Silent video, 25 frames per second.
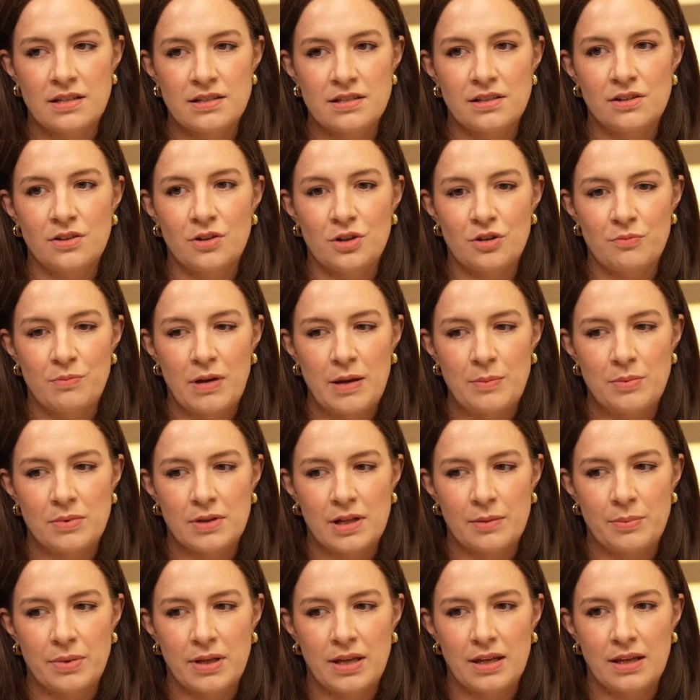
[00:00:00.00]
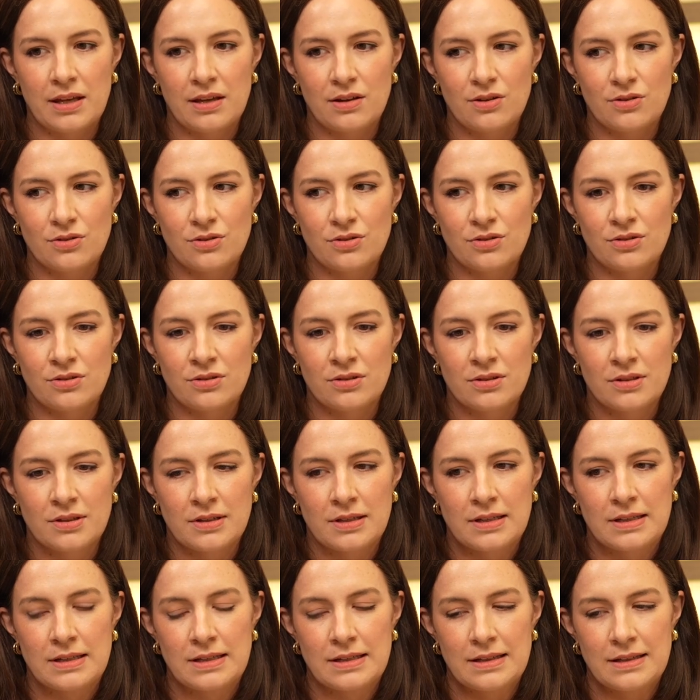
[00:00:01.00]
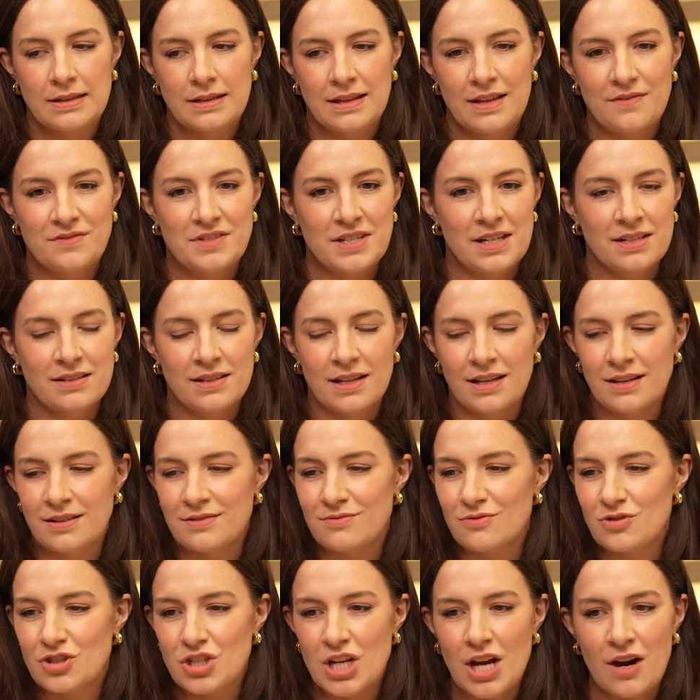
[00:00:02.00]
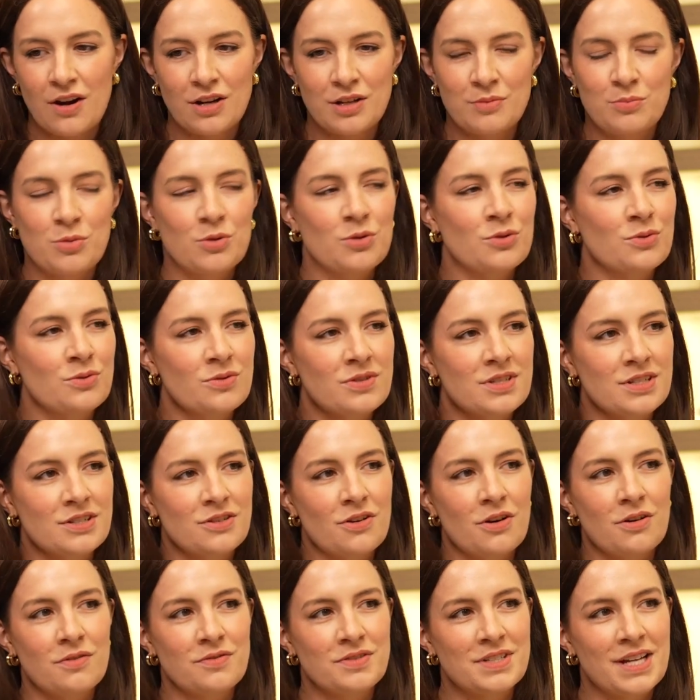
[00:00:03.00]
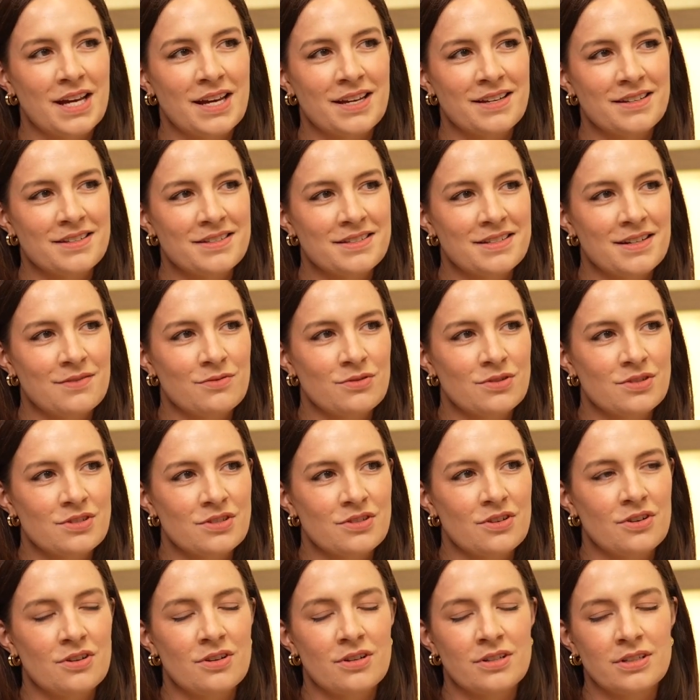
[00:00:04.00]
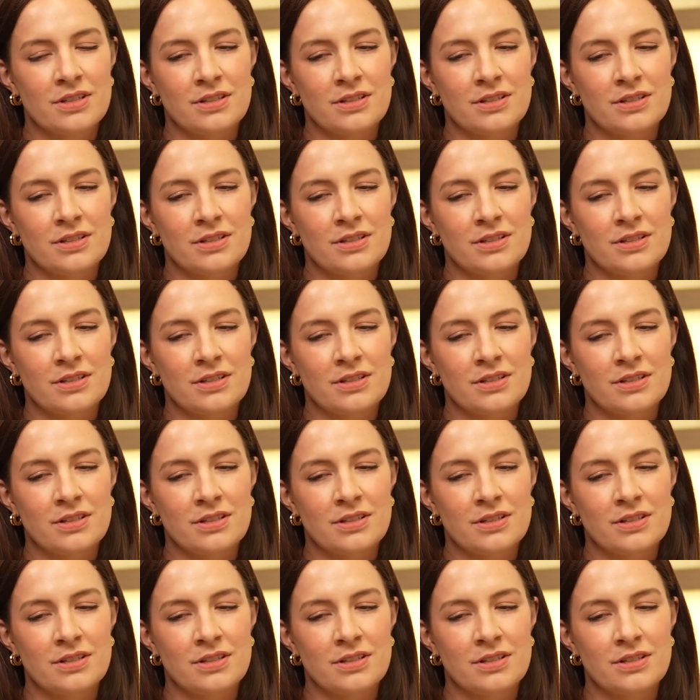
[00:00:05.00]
a lot of people up here who they've done like charity balls and golf days, and everyone's gone.